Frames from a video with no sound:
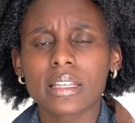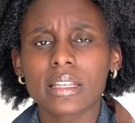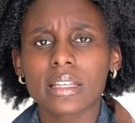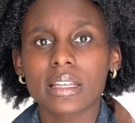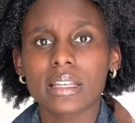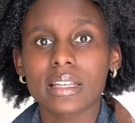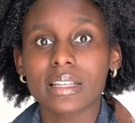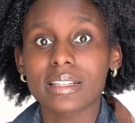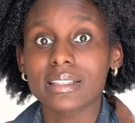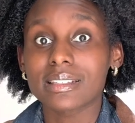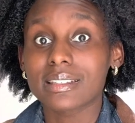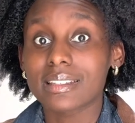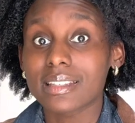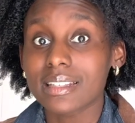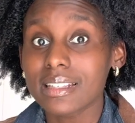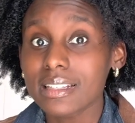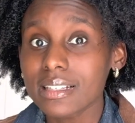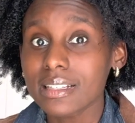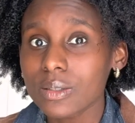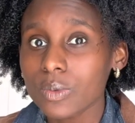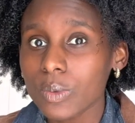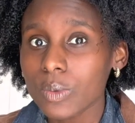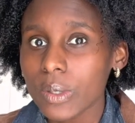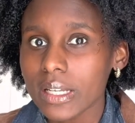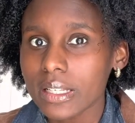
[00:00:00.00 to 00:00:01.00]
is
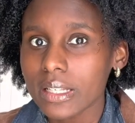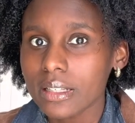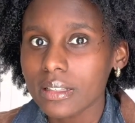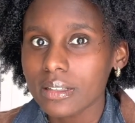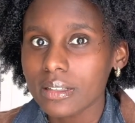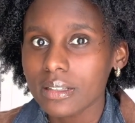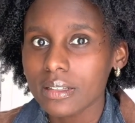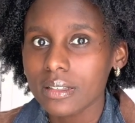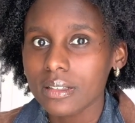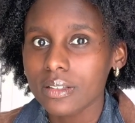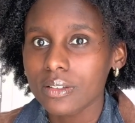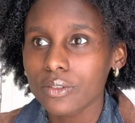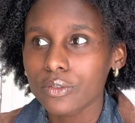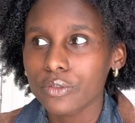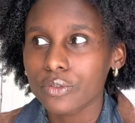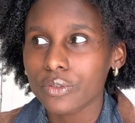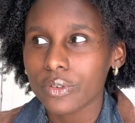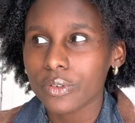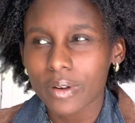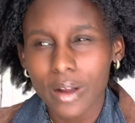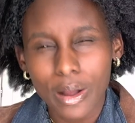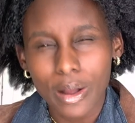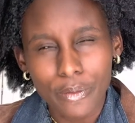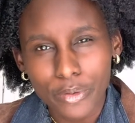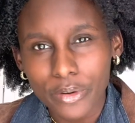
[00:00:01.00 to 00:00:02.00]
this what
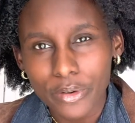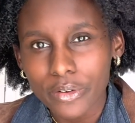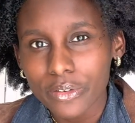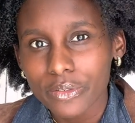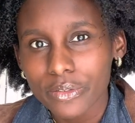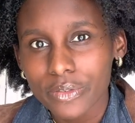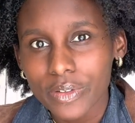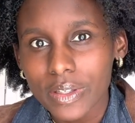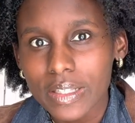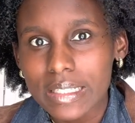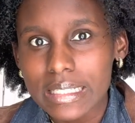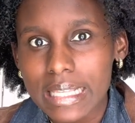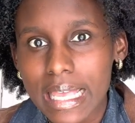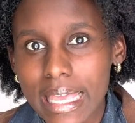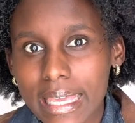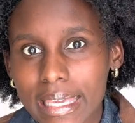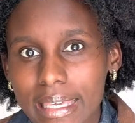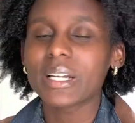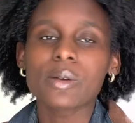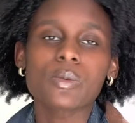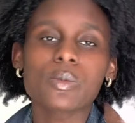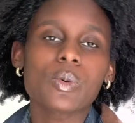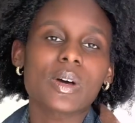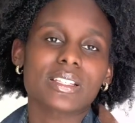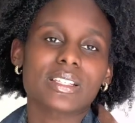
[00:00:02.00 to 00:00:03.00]
forever feels like?
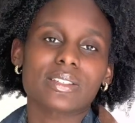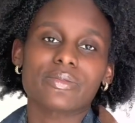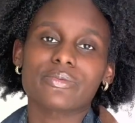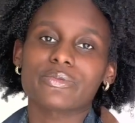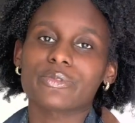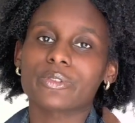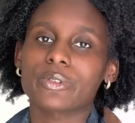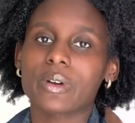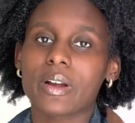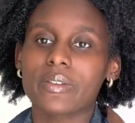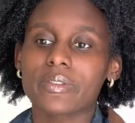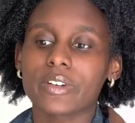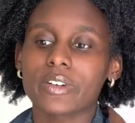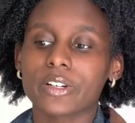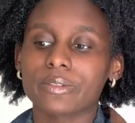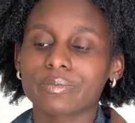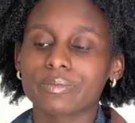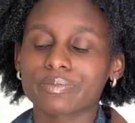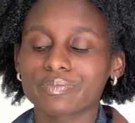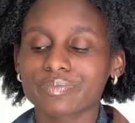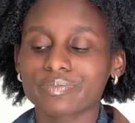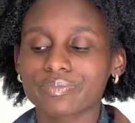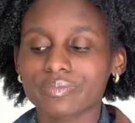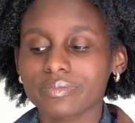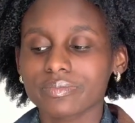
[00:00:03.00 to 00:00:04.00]
It wasn't forever.
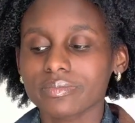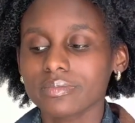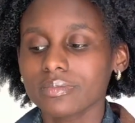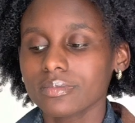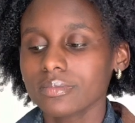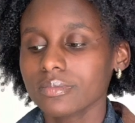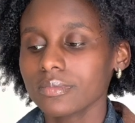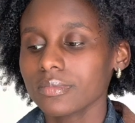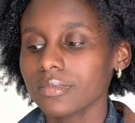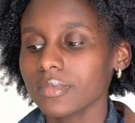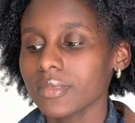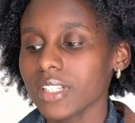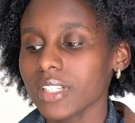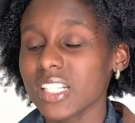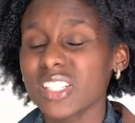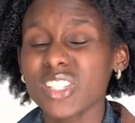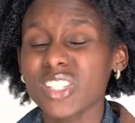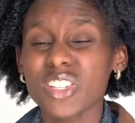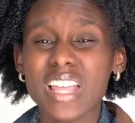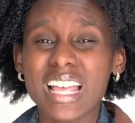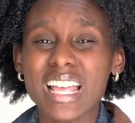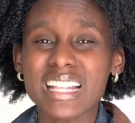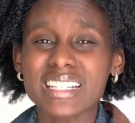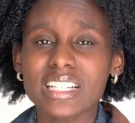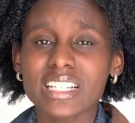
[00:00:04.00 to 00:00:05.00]
So
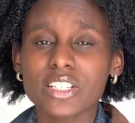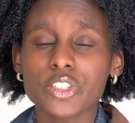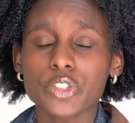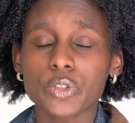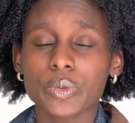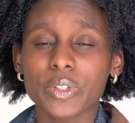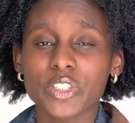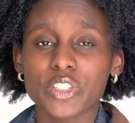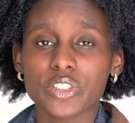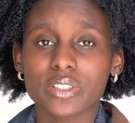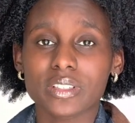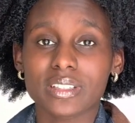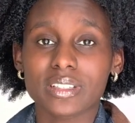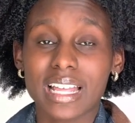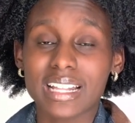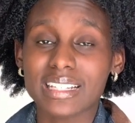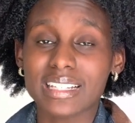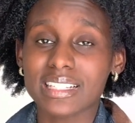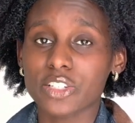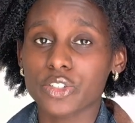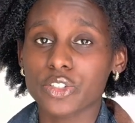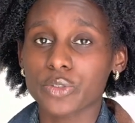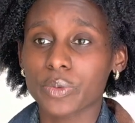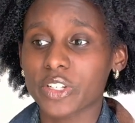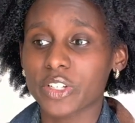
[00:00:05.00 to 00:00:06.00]
that
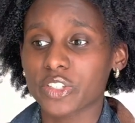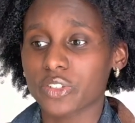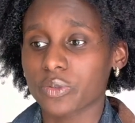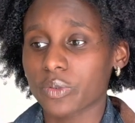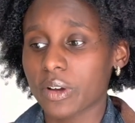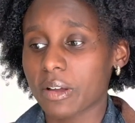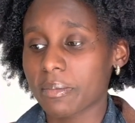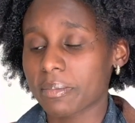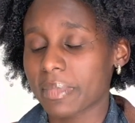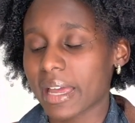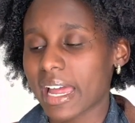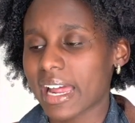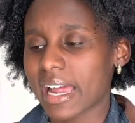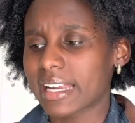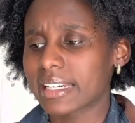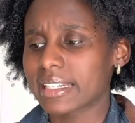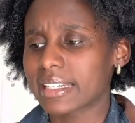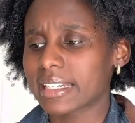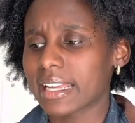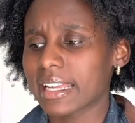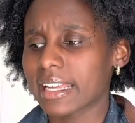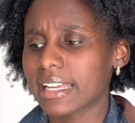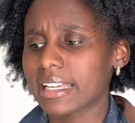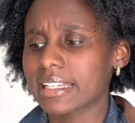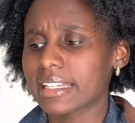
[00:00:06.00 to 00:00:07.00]
situation went bad.
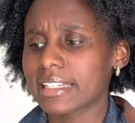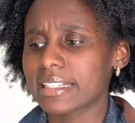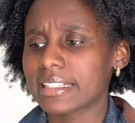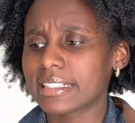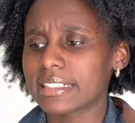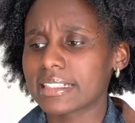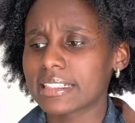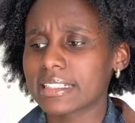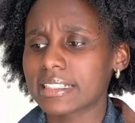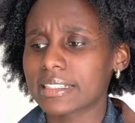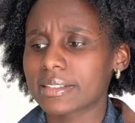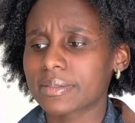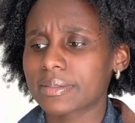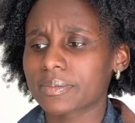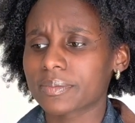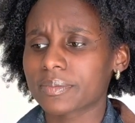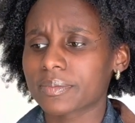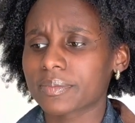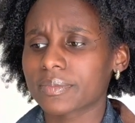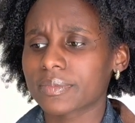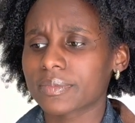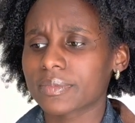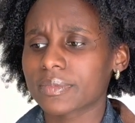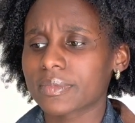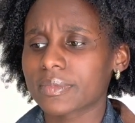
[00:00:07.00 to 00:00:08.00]
And
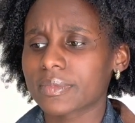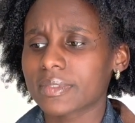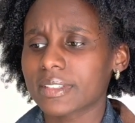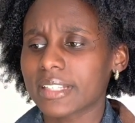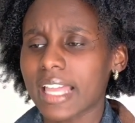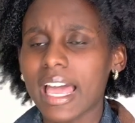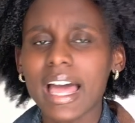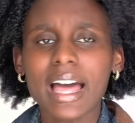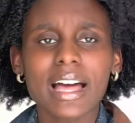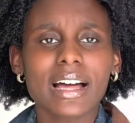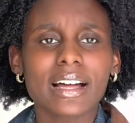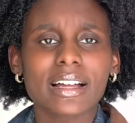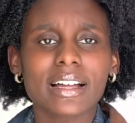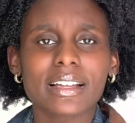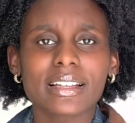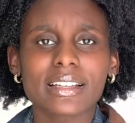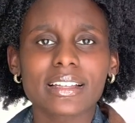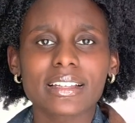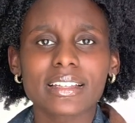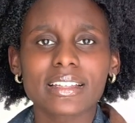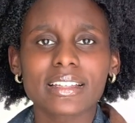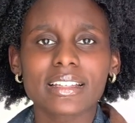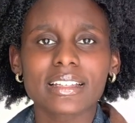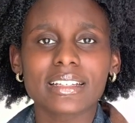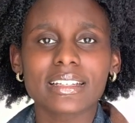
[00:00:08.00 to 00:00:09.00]
yeah,
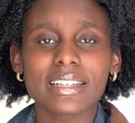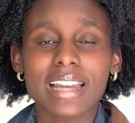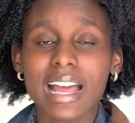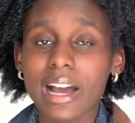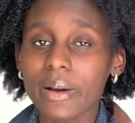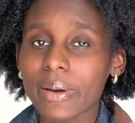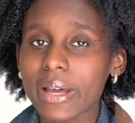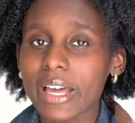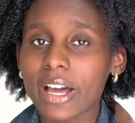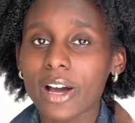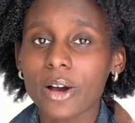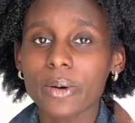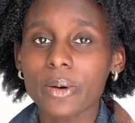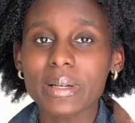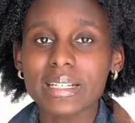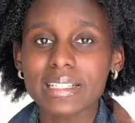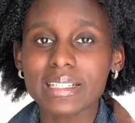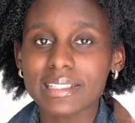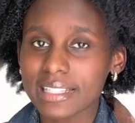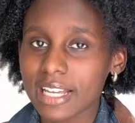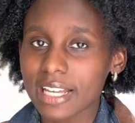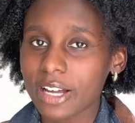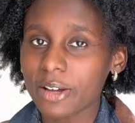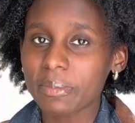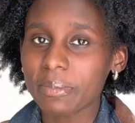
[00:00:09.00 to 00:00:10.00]
now I always
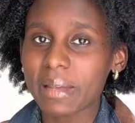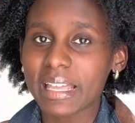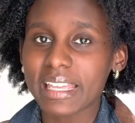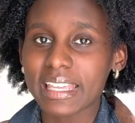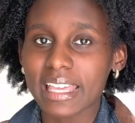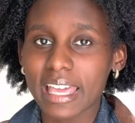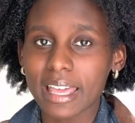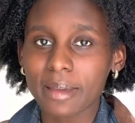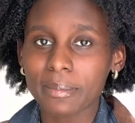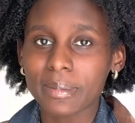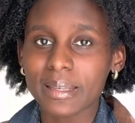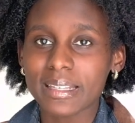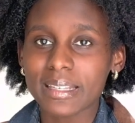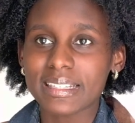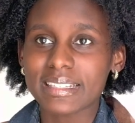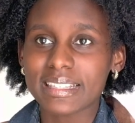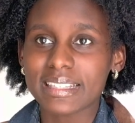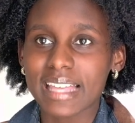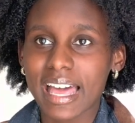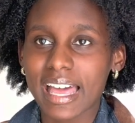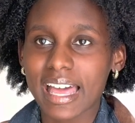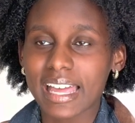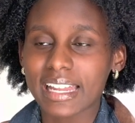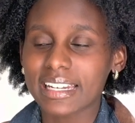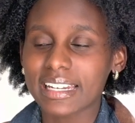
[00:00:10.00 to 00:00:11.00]
tell my gaybies
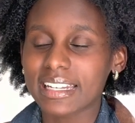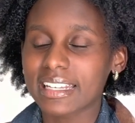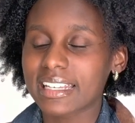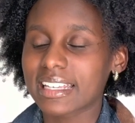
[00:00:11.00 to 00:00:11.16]
that